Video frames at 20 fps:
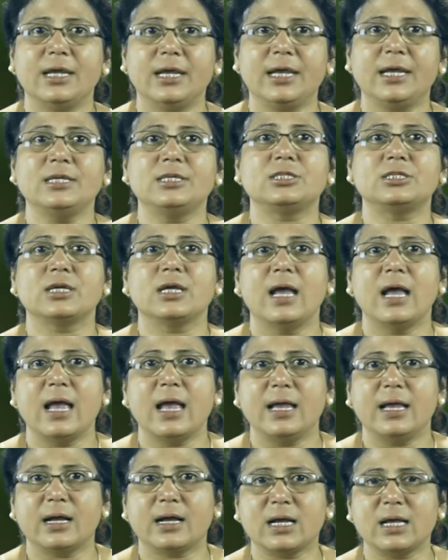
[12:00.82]
it
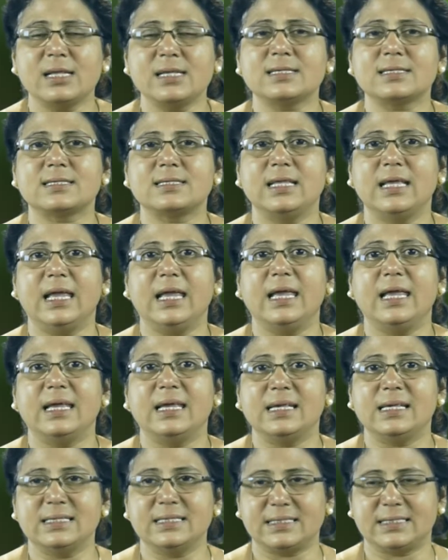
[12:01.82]
kills the
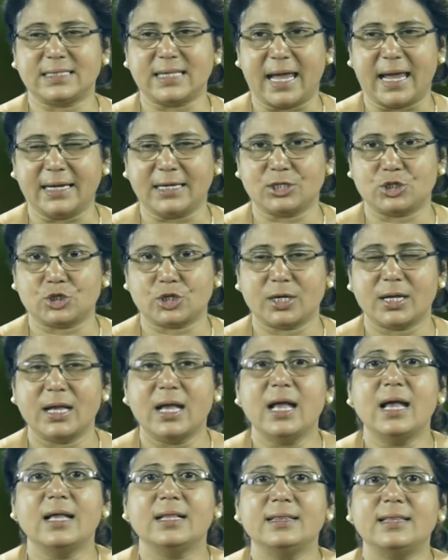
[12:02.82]
insect
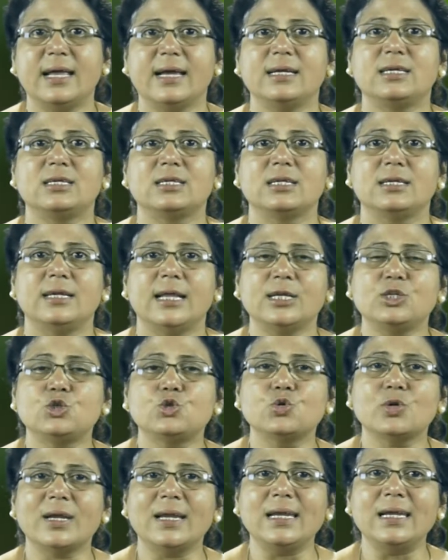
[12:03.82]
that
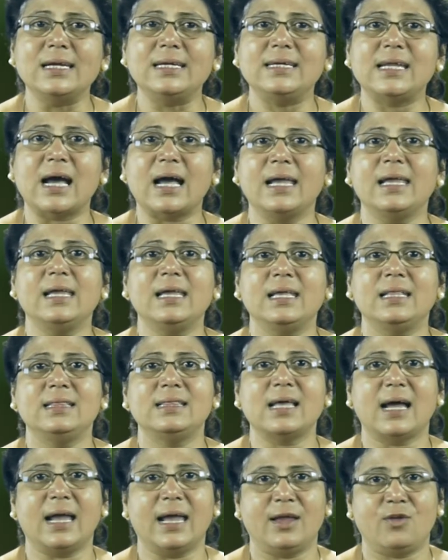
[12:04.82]
naturally die in
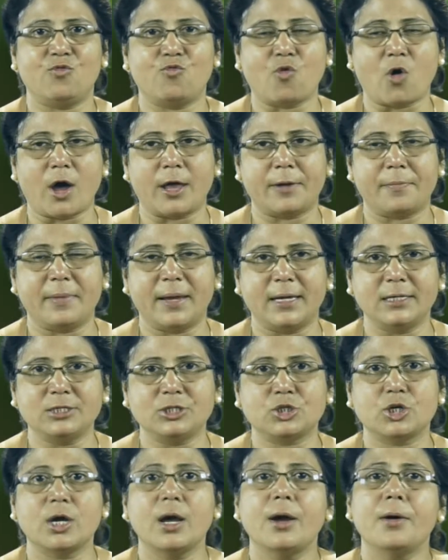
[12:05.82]
the
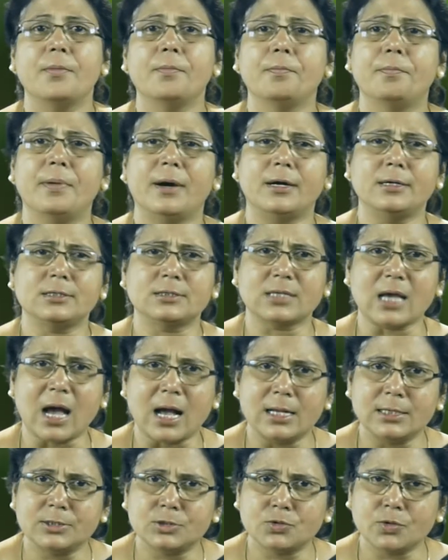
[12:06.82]
environment. Birds
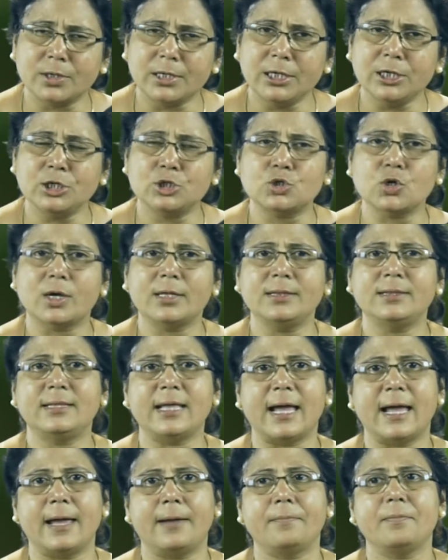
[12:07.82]
also eat on
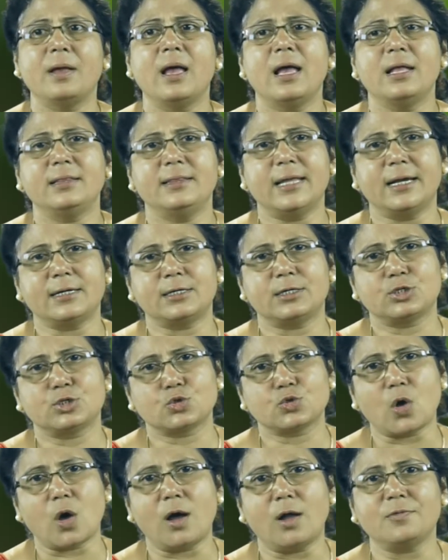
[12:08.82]
them. That
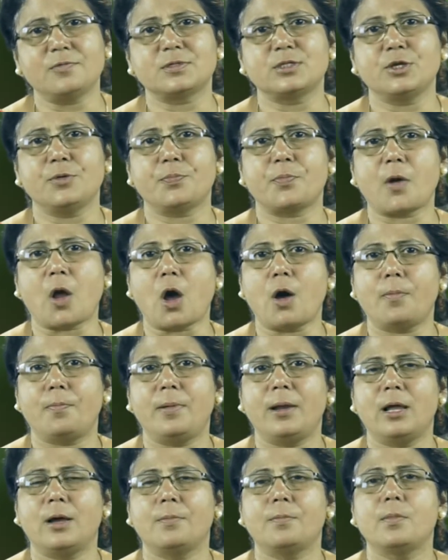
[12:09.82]
solves the
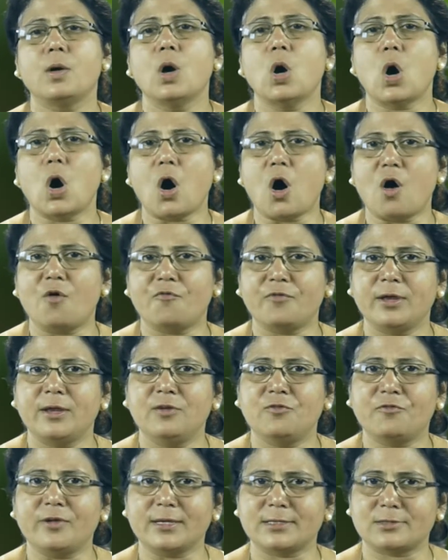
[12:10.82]
problem of
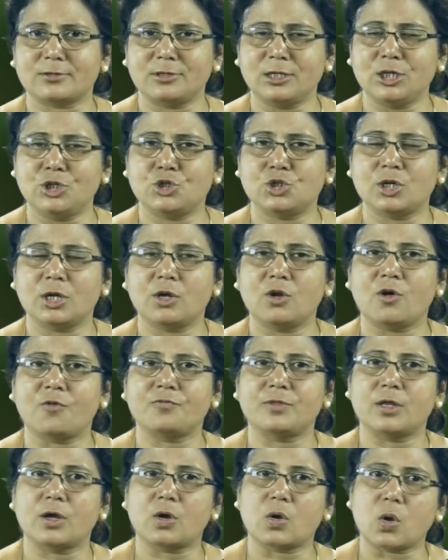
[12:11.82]
infestation of
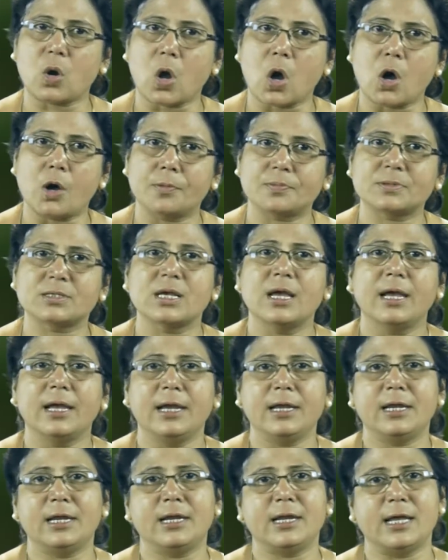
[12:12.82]
the crops
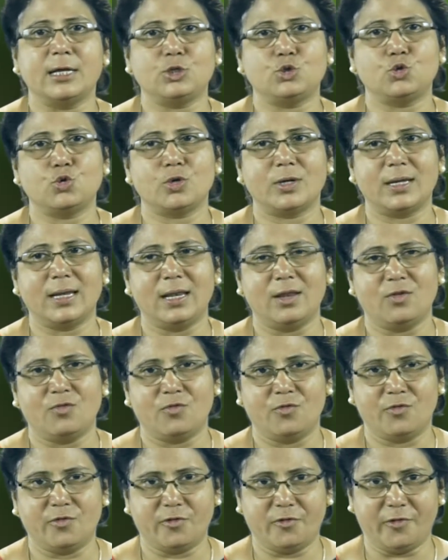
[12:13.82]
in a natural
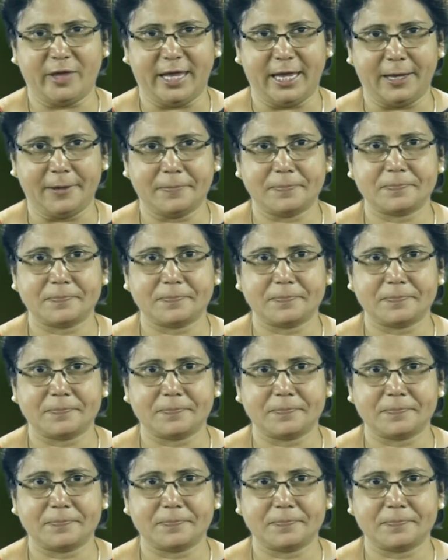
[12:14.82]
way.